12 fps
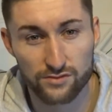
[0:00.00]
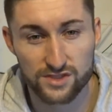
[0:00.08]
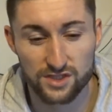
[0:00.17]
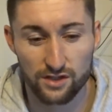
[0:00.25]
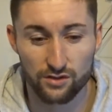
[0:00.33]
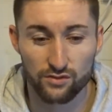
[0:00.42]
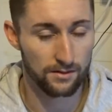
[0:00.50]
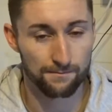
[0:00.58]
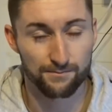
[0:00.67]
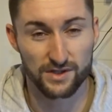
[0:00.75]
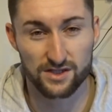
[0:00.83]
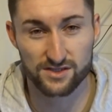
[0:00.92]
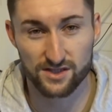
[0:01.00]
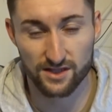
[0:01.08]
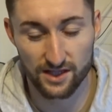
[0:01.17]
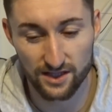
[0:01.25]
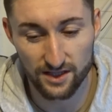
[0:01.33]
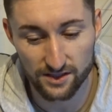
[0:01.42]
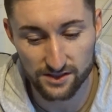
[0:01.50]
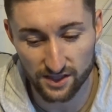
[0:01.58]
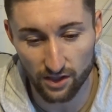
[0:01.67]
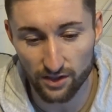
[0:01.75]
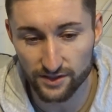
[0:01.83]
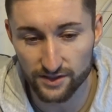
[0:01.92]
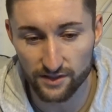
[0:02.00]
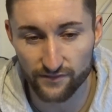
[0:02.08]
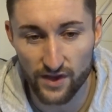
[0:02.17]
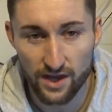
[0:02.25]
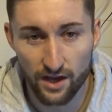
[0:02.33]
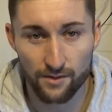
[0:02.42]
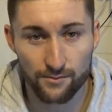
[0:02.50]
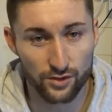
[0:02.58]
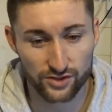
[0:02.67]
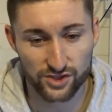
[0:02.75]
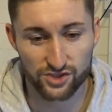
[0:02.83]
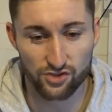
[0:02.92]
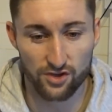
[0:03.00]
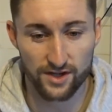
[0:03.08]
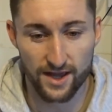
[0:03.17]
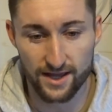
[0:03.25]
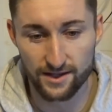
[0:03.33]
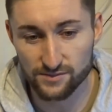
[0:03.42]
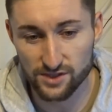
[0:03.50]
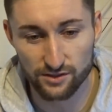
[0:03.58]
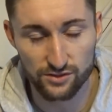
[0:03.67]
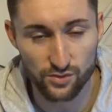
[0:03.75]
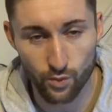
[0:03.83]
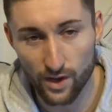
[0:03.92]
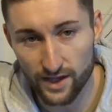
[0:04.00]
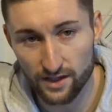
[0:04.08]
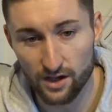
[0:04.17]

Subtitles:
So because the key to I'm not just trying to aim to lose weight,